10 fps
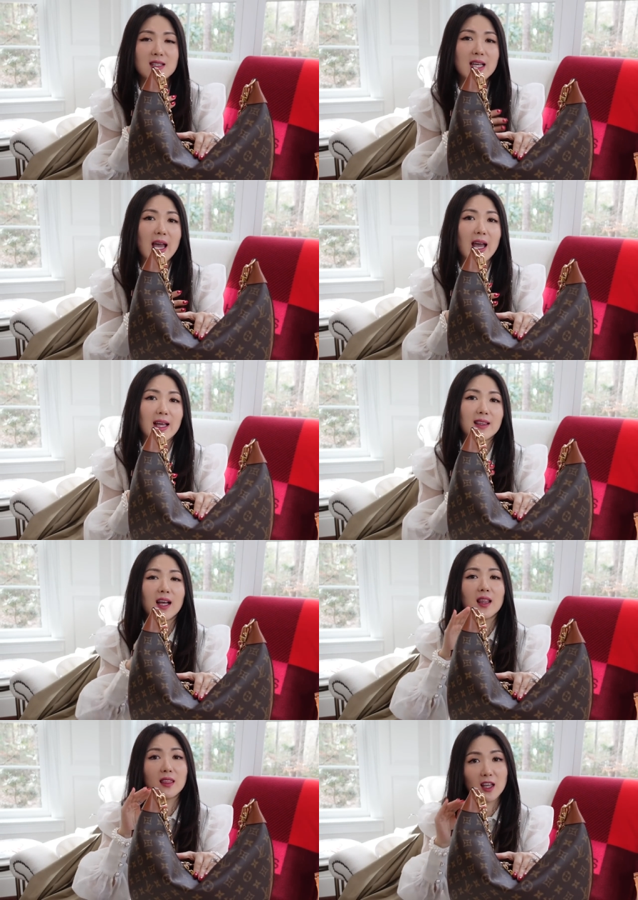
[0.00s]
than
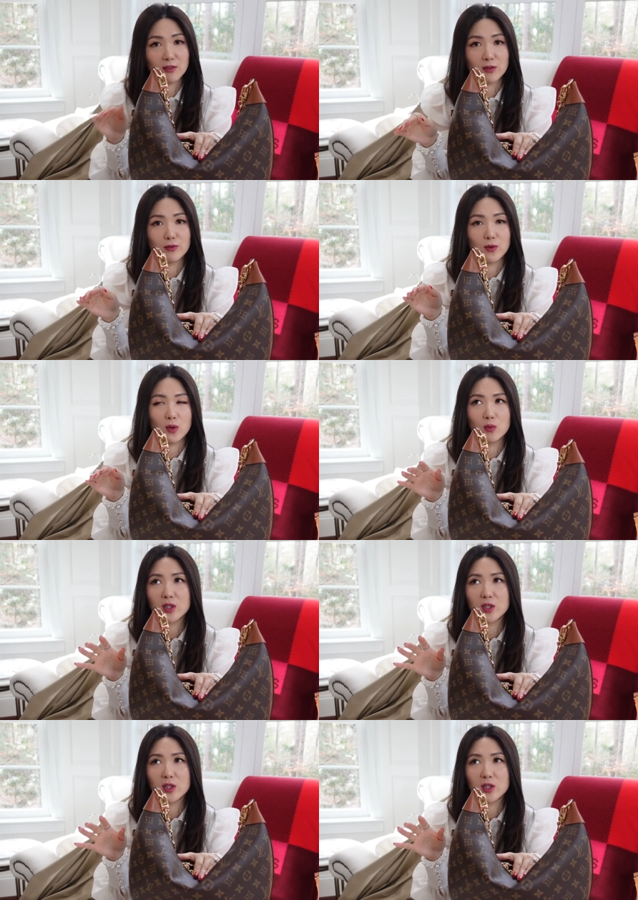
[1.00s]
Neverfull,